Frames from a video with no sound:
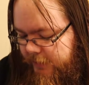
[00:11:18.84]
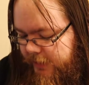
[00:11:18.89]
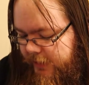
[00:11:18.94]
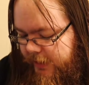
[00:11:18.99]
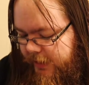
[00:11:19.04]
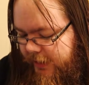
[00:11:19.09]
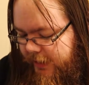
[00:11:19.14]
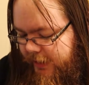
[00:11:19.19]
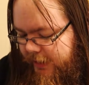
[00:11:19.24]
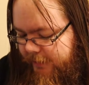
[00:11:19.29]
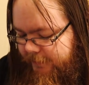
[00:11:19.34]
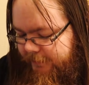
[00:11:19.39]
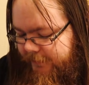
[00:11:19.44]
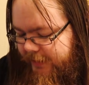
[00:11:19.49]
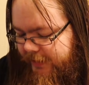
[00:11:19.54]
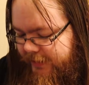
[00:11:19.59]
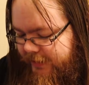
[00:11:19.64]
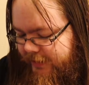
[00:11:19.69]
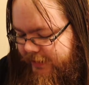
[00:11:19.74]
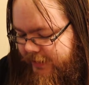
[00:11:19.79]

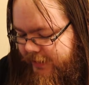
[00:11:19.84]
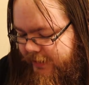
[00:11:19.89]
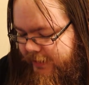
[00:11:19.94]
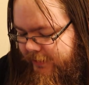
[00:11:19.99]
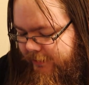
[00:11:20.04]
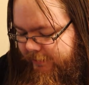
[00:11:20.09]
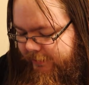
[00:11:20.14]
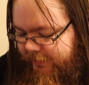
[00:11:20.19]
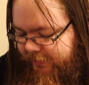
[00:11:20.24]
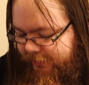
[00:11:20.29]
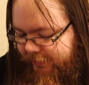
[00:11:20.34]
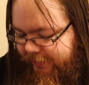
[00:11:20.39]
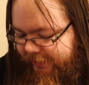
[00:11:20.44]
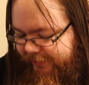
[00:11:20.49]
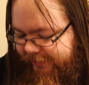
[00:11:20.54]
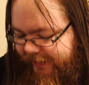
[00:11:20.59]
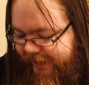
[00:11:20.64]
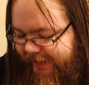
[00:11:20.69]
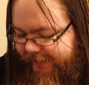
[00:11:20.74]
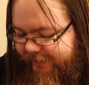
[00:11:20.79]
But it
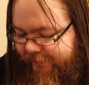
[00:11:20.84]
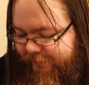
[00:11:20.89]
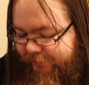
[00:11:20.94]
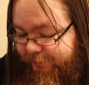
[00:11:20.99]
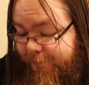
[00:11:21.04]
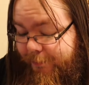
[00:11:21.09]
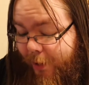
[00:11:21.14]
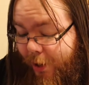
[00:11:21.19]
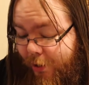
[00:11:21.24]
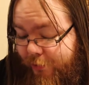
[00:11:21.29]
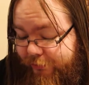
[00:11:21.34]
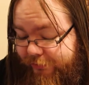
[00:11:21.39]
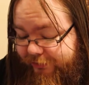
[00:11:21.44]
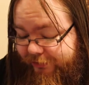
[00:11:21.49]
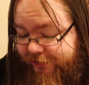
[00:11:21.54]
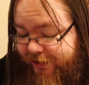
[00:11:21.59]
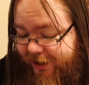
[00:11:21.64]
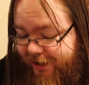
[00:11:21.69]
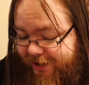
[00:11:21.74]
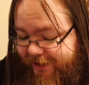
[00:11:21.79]
looks like there's
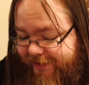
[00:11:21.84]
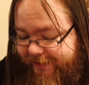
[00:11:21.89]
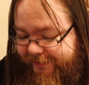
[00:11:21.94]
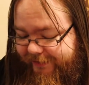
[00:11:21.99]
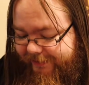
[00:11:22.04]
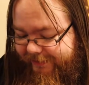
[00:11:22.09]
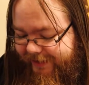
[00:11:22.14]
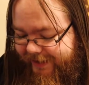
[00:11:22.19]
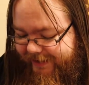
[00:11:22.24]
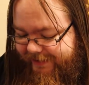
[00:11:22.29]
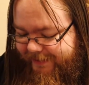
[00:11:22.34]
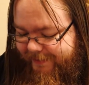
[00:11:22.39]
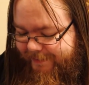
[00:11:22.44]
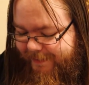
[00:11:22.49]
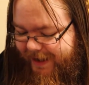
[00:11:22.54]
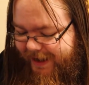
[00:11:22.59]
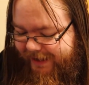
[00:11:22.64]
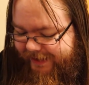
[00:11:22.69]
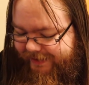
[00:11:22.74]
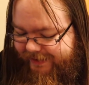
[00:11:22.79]
postcards on the
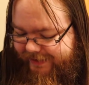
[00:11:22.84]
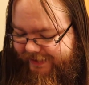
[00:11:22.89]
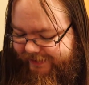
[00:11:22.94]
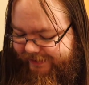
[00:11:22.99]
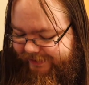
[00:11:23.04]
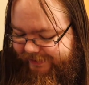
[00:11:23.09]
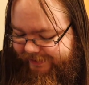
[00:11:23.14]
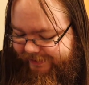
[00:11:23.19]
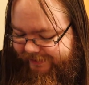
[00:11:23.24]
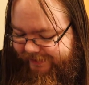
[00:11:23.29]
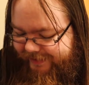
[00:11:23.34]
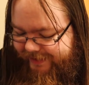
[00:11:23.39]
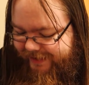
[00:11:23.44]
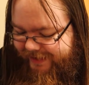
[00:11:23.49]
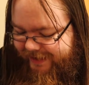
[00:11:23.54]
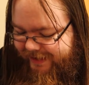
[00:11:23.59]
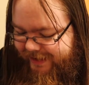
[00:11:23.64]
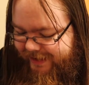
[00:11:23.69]
back of this.